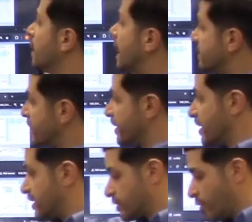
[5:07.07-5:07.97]
And then
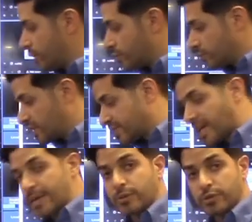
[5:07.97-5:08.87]
again, going through the
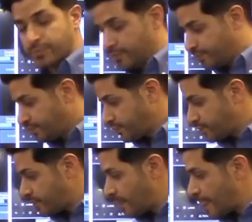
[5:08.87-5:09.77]
same loop.
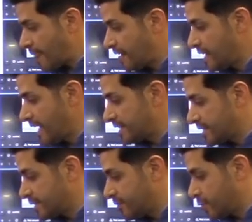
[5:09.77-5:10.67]

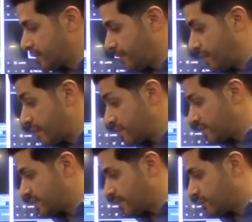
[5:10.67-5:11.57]
That's for the
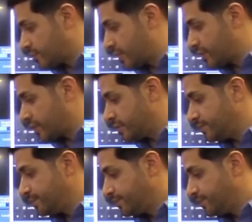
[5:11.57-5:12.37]
first demonstration.